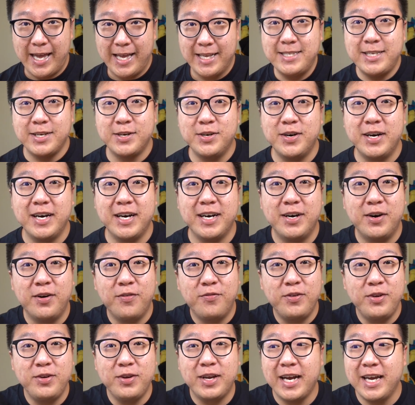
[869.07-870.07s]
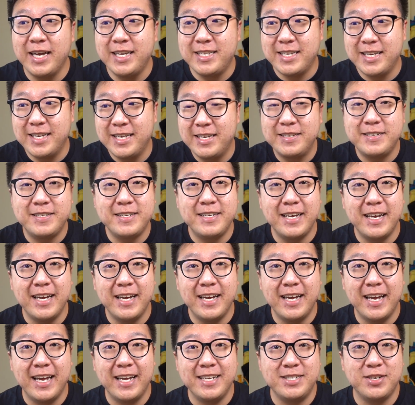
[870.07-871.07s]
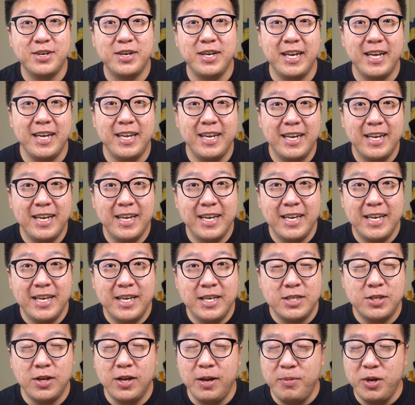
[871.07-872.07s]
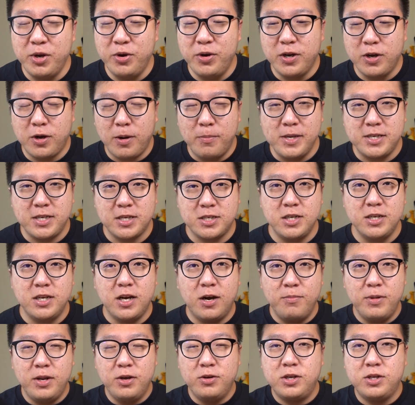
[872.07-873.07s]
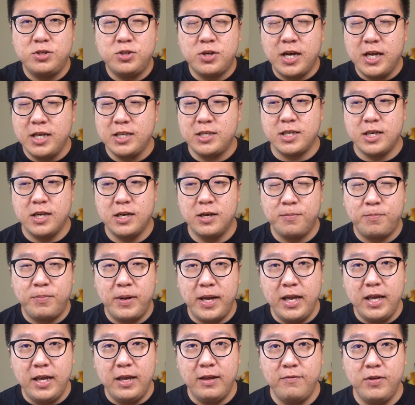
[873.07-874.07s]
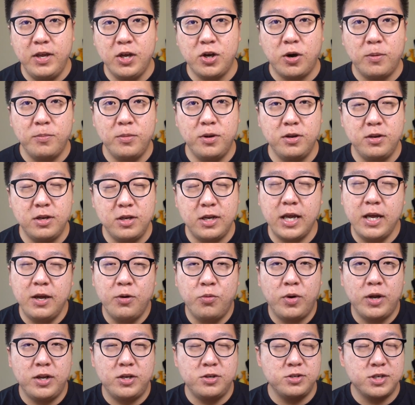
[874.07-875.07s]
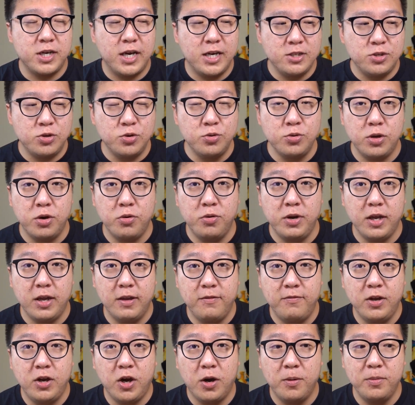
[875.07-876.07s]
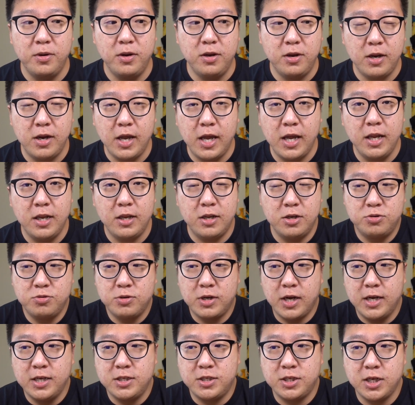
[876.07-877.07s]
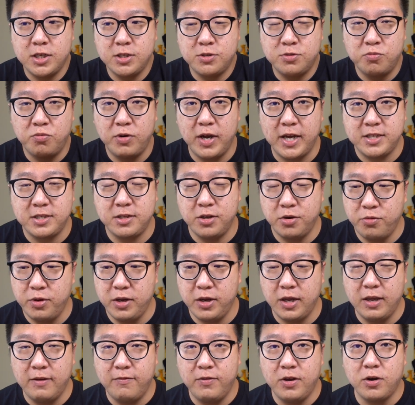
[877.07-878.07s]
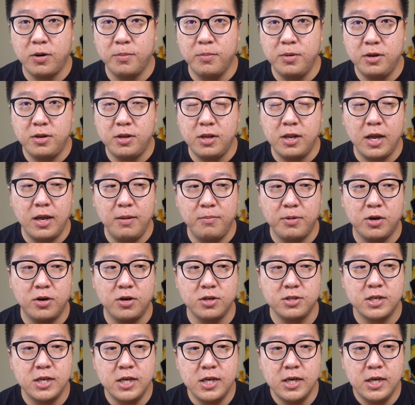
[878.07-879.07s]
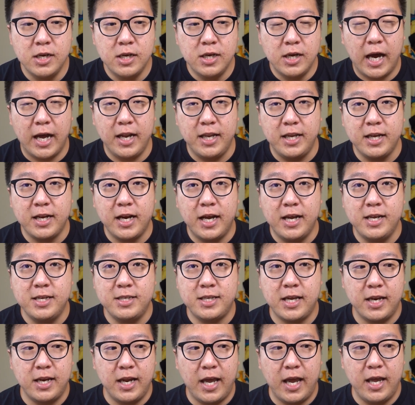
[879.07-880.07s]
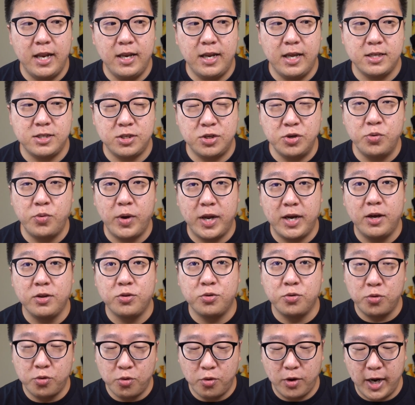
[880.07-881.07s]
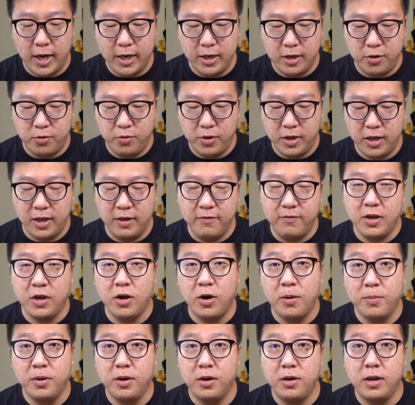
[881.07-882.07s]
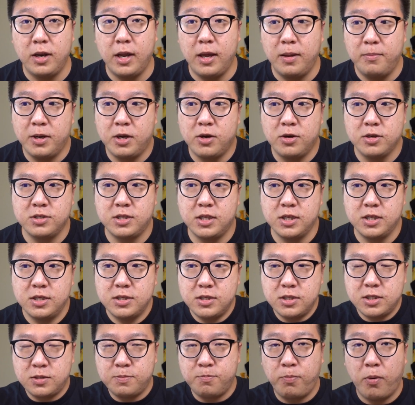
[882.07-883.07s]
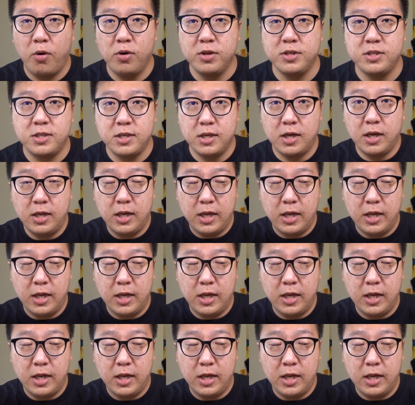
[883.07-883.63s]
So uh, hopefully you guys uh, enjoyed it. So let me know in the comment section down below, did you guys uh, play Eevee Community Day? What did you guys do during Eevee Community Day? Did you guys just rest during Eevee Community Day? Because Auntie Gladys and Anne, they still went out to grind during Eevee Community Day because the spawns